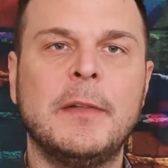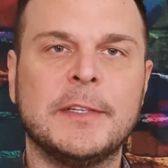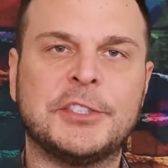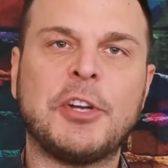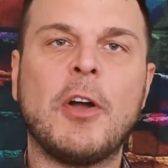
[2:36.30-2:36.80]

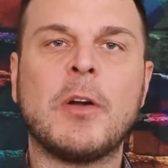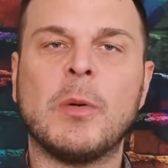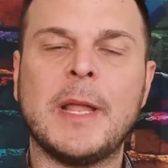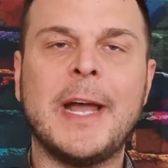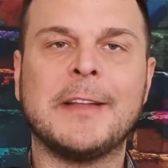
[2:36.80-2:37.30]
This charcoal
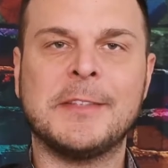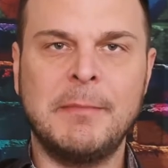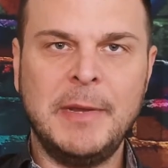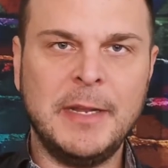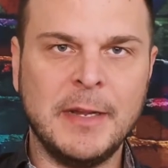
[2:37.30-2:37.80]
will act as a
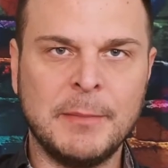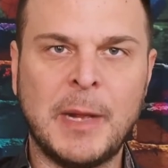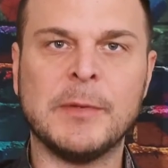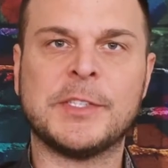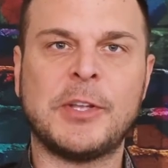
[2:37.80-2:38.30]
medium and
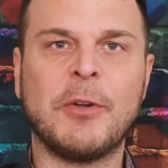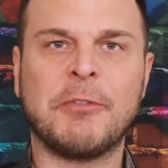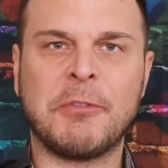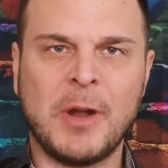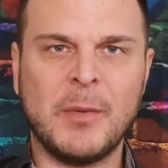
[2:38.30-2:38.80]
will start
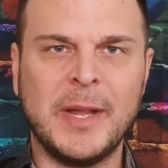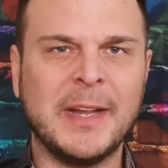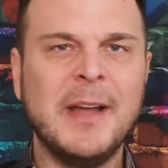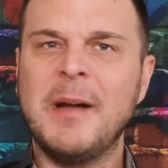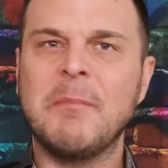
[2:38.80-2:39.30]

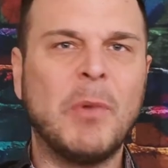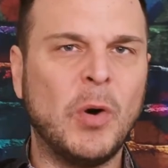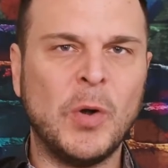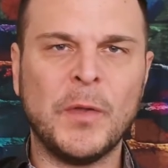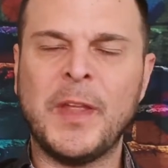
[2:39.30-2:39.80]
growing
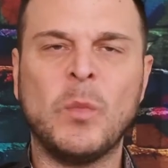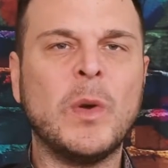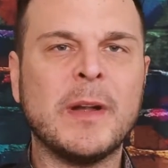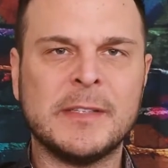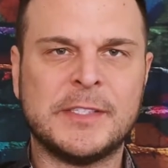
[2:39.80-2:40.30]
mold and
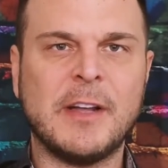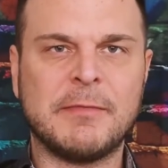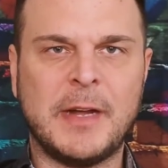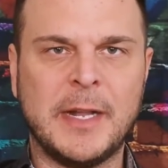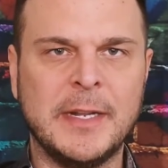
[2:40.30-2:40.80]
weird stuff
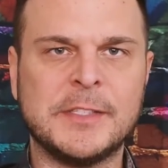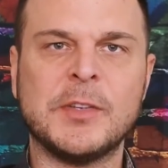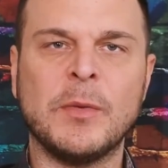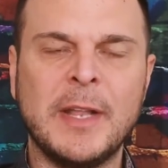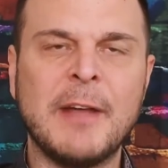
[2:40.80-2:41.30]
on it.
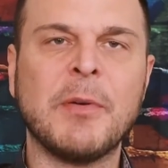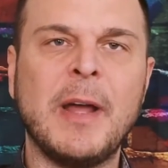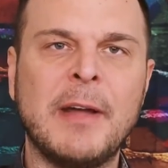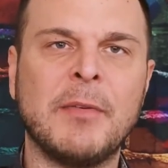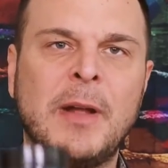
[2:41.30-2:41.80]
So never,
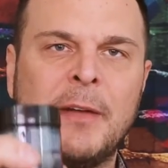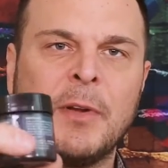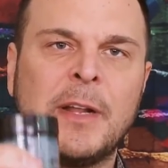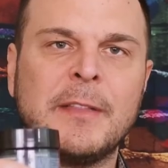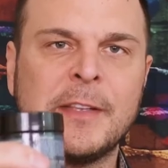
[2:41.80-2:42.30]
ever, ever
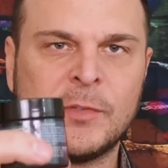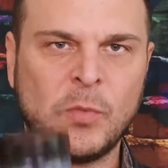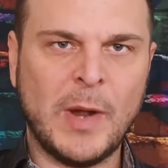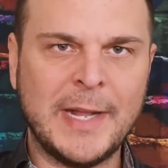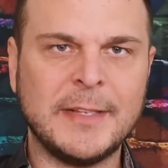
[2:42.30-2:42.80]
get this
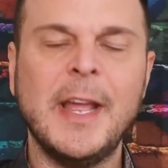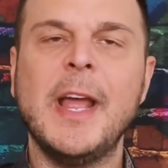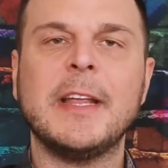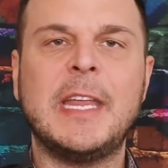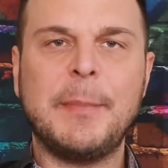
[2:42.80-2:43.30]
wet.
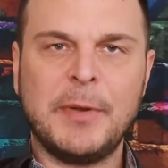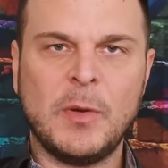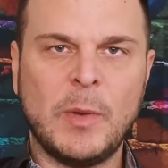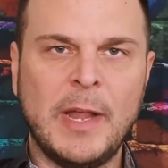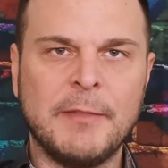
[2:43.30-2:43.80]
Keep it
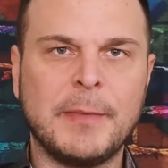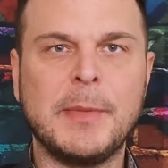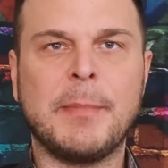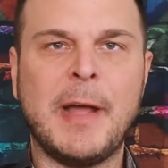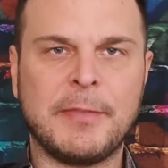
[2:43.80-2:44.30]
away from
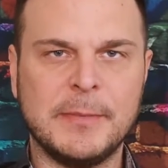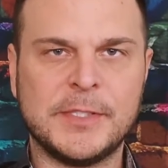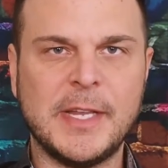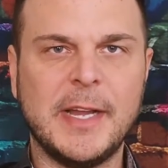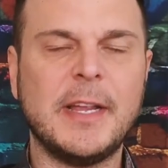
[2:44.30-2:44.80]
your bathroom
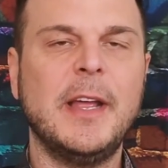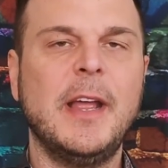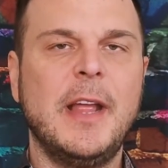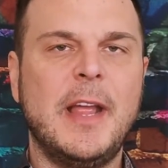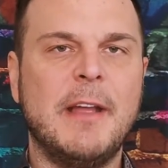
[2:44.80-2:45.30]
sink.
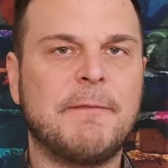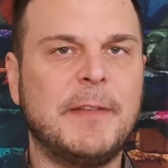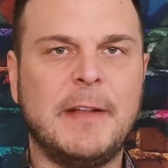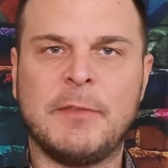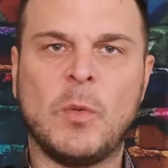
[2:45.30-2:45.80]
If
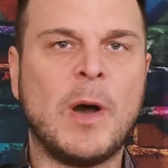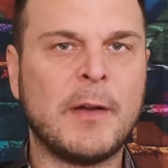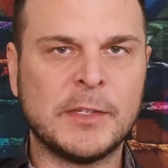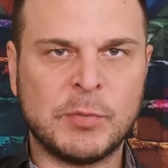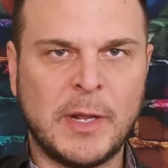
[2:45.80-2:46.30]
the water
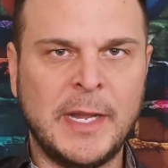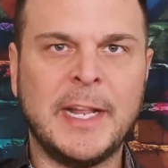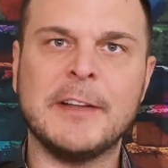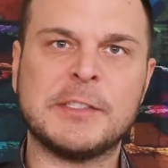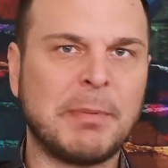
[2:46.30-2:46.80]
is running and
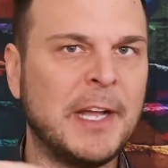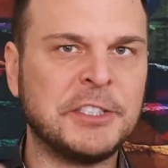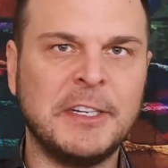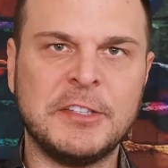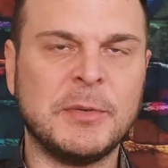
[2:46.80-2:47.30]
you're
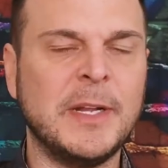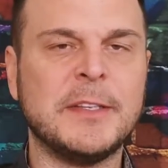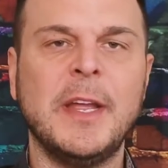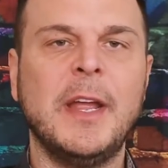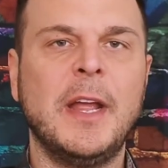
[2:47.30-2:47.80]
splashing into
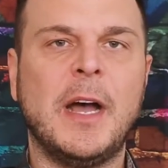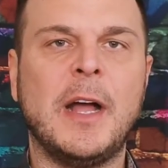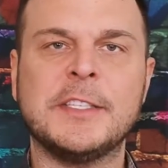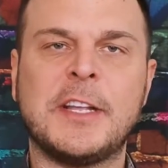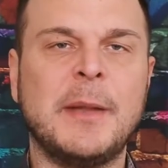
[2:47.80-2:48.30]
it,
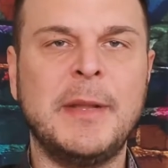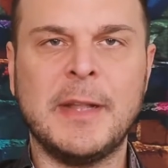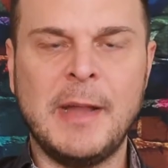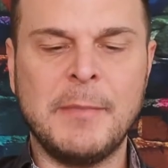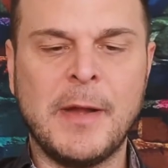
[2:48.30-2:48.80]
it's gonna be
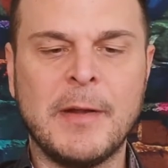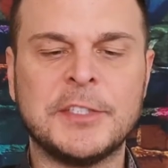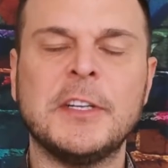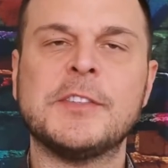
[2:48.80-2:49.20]
nightmarish.